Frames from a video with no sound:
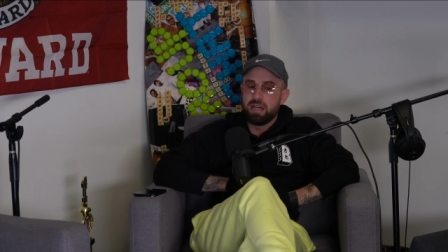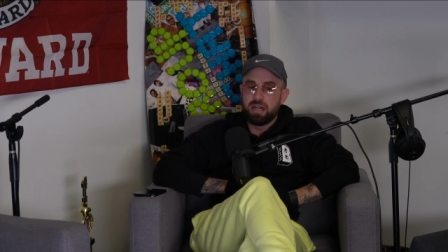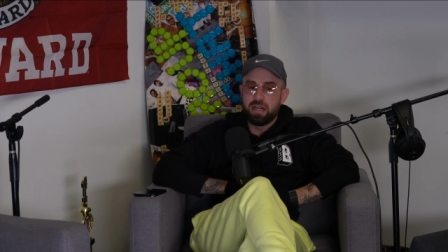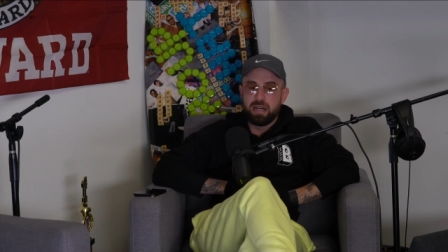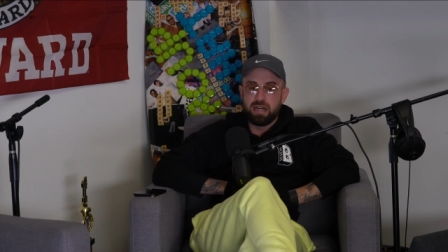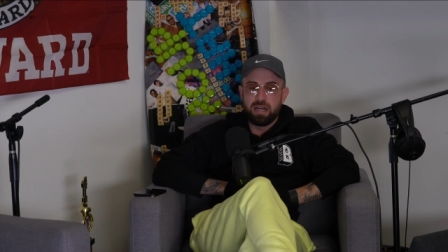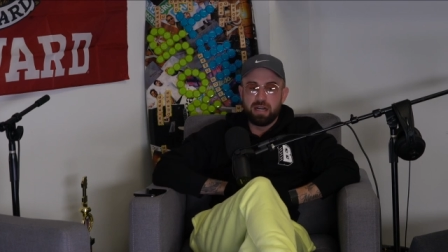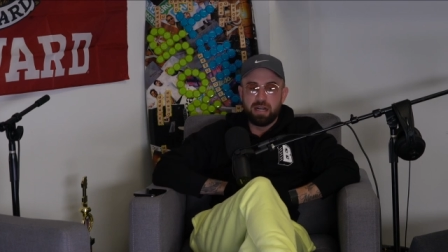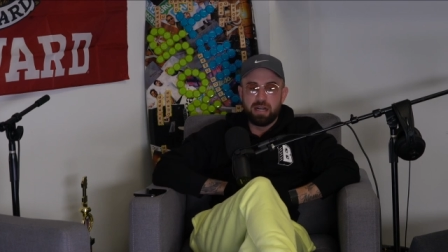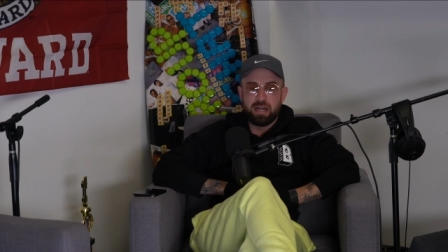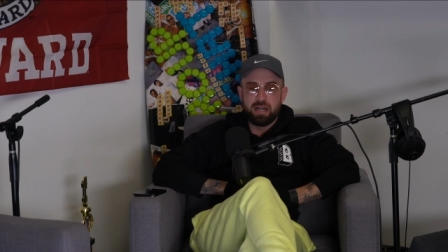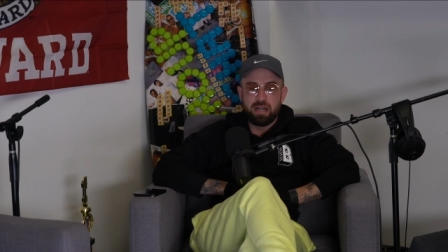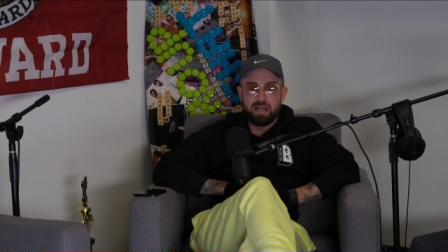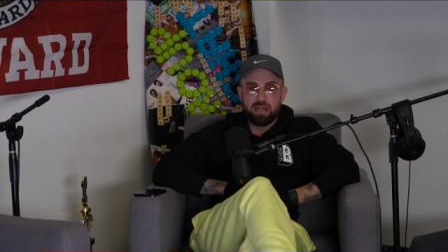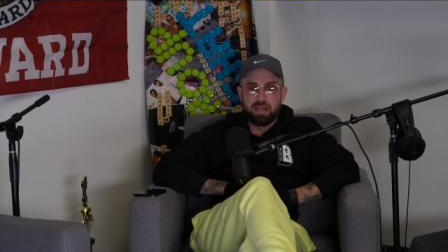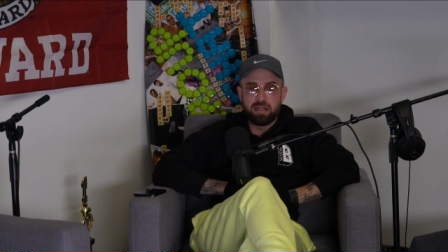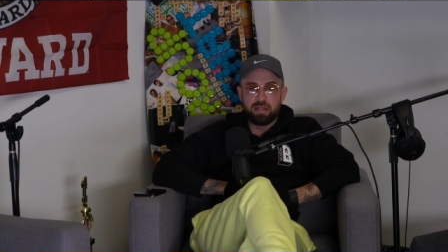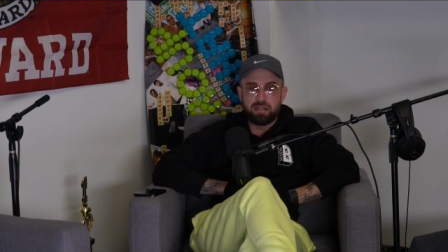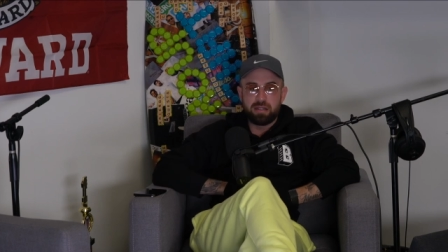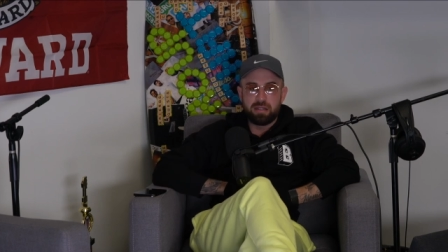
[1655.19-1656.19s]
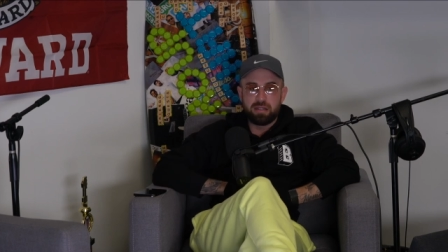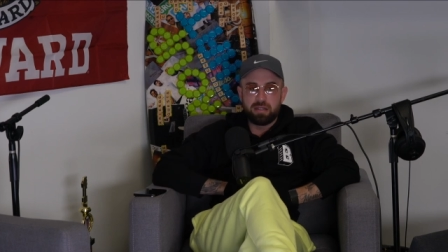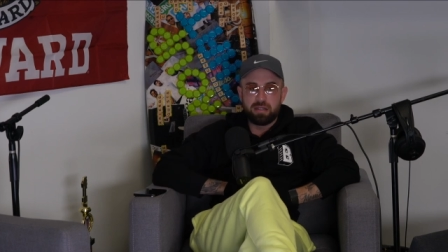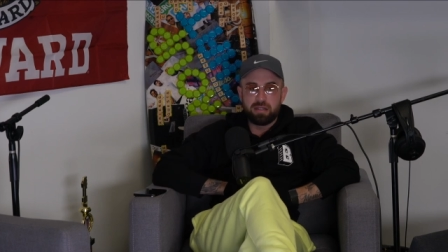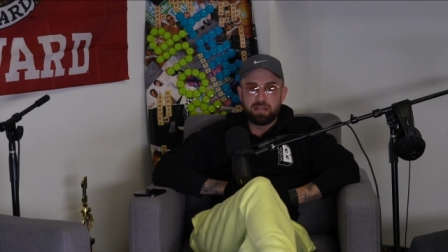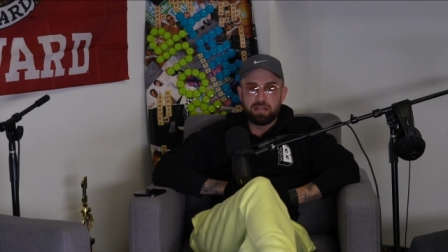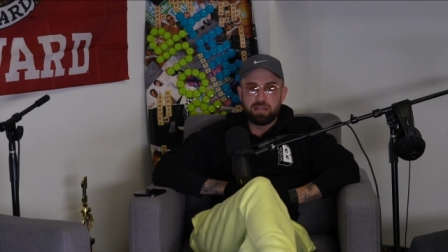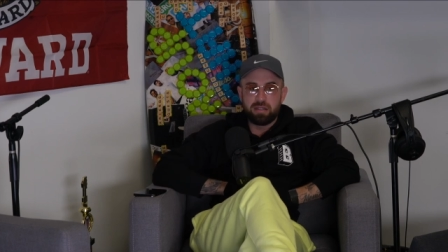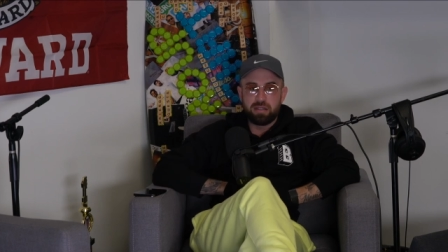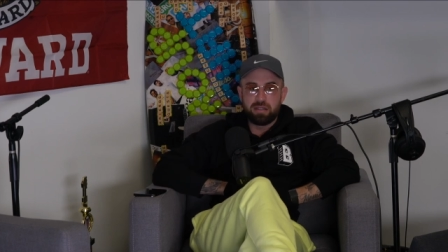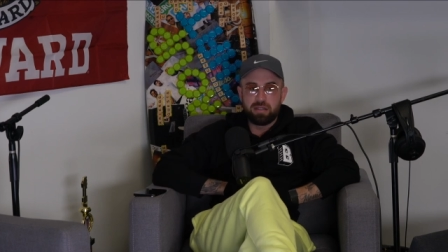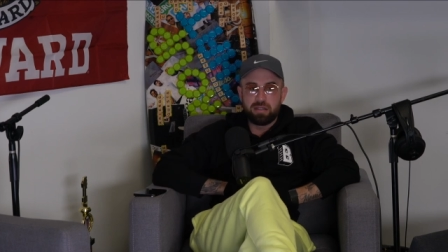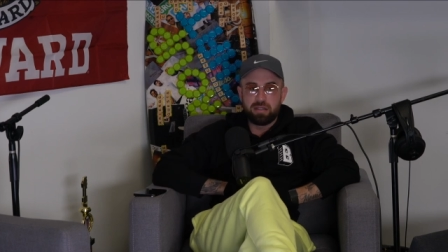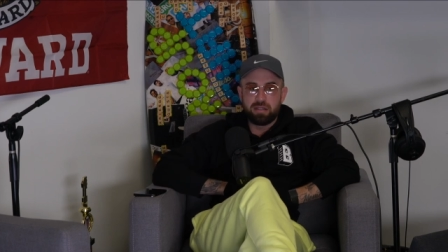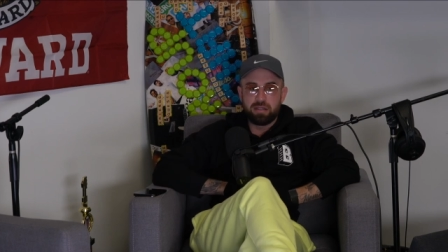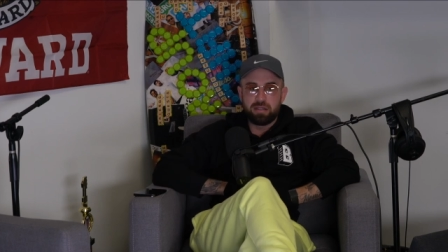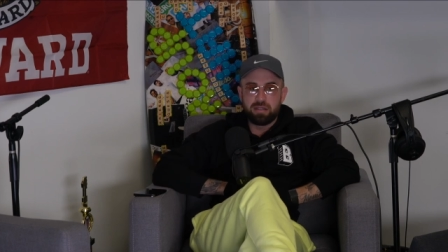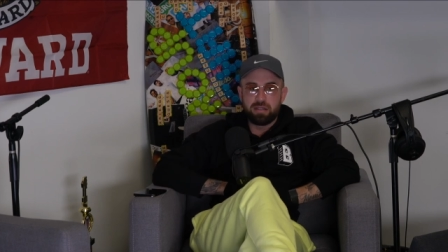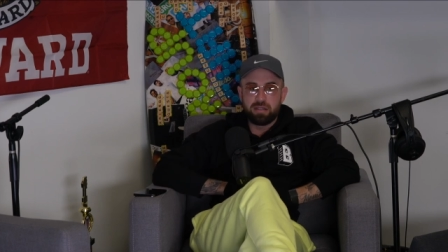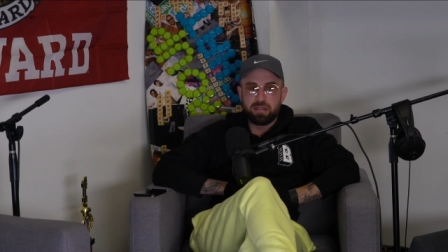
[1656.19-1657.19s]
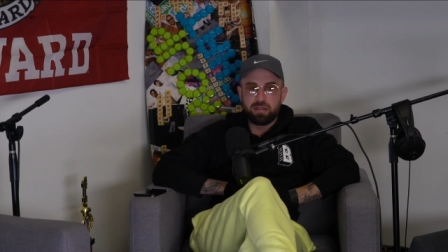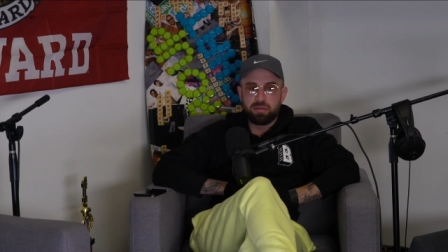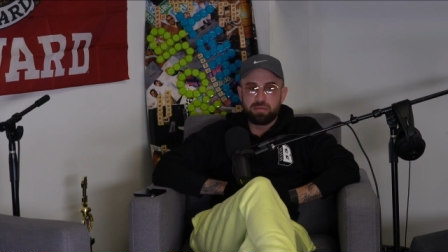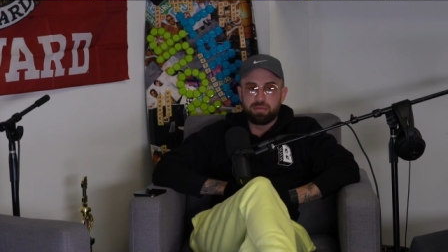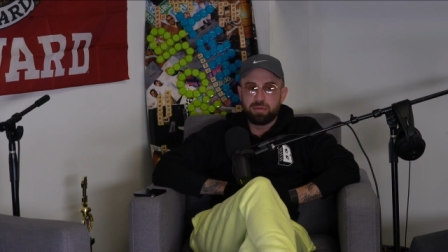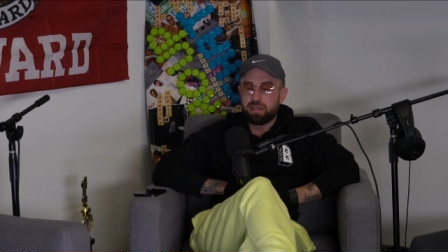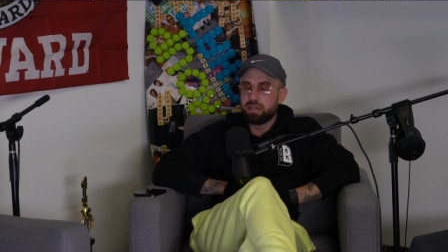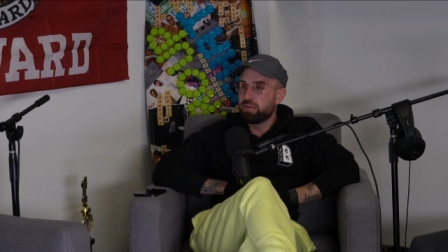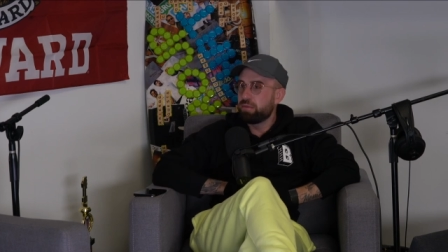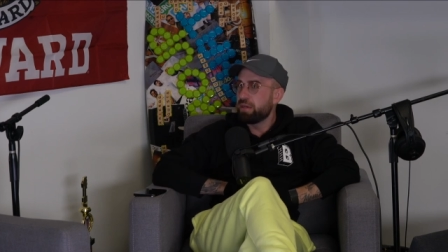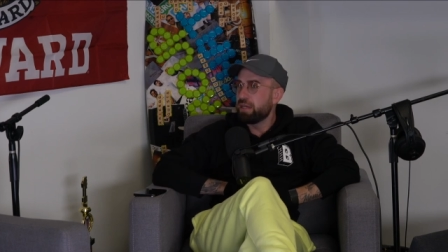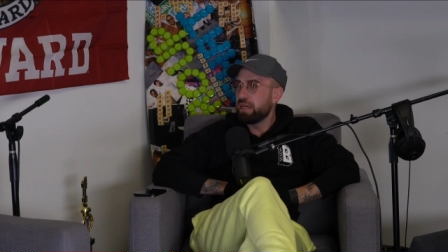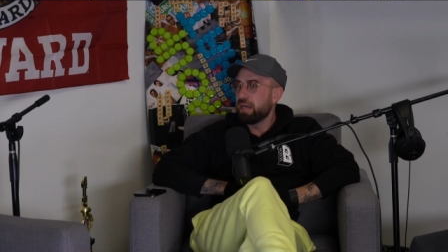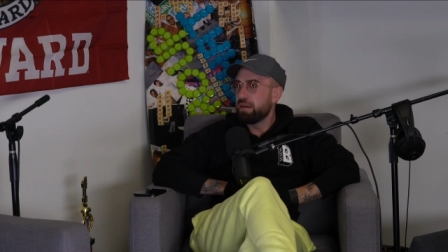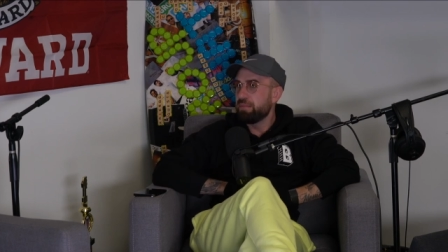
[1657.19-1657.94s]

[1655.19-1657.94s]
Uh, what do we?